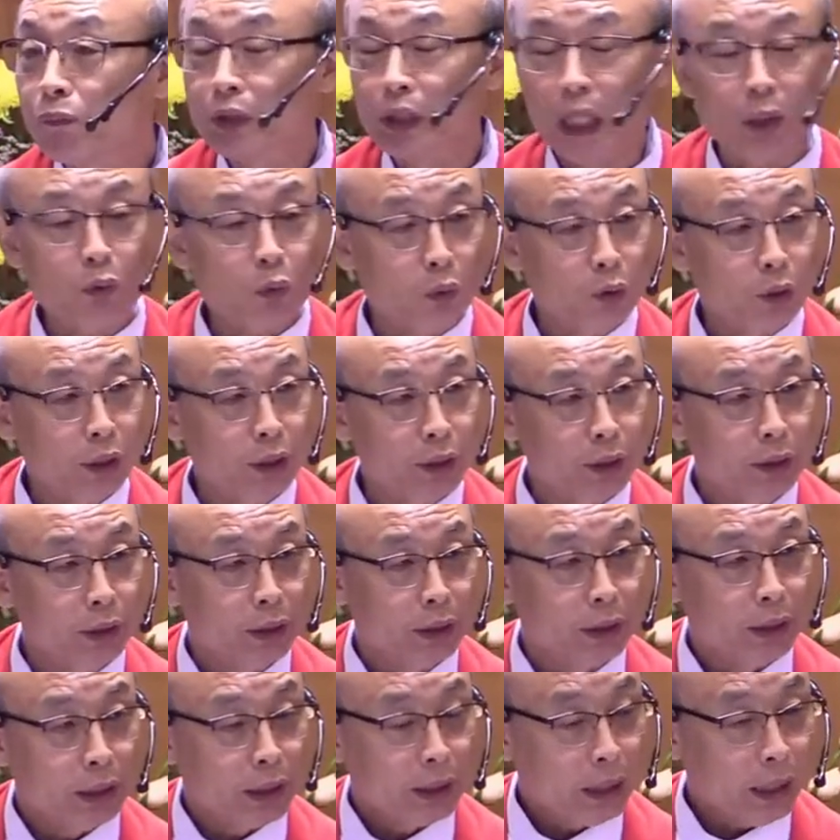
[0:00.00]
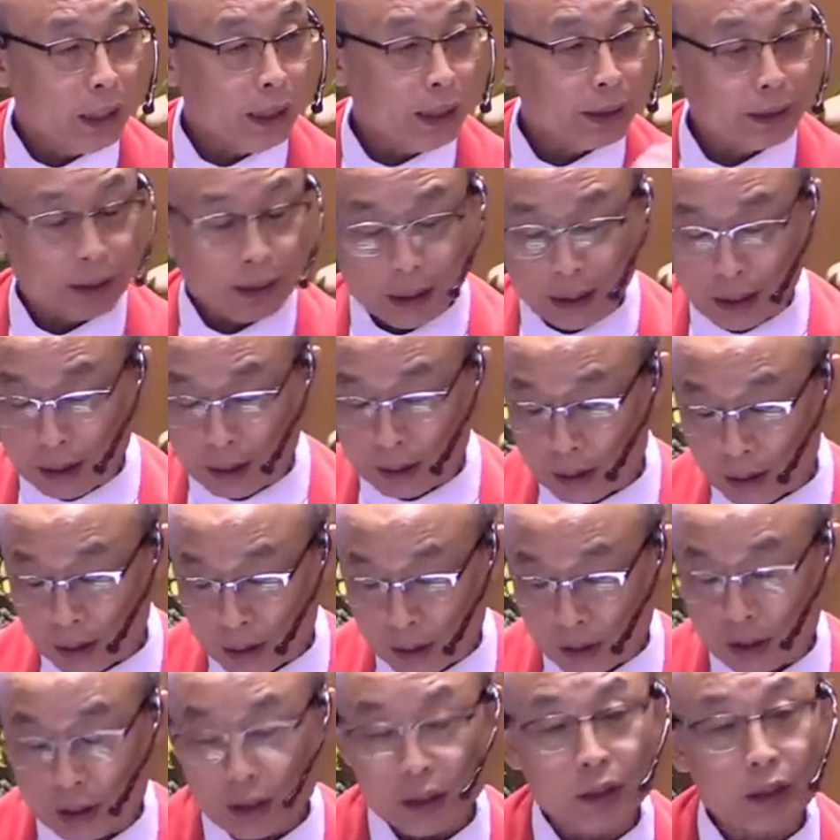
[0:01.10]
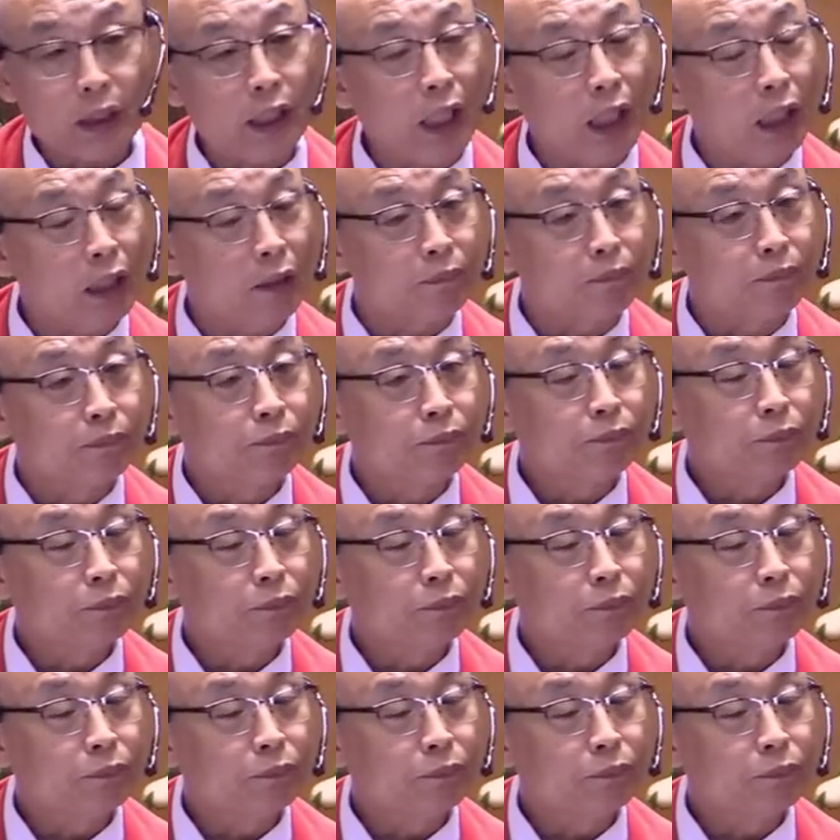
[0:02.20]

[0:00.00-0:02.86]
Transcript: Not only and the Caleb